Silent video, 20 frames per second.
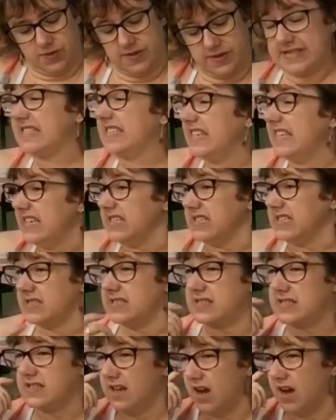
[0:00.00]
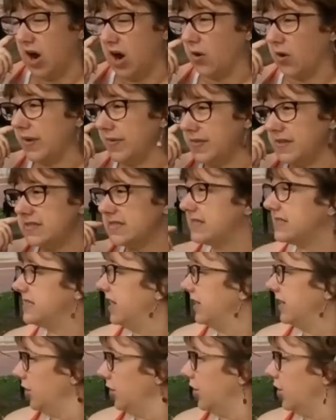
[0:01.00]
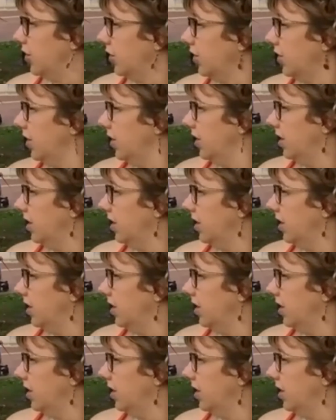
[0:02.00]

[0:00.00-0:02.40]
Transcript: seeds are in the center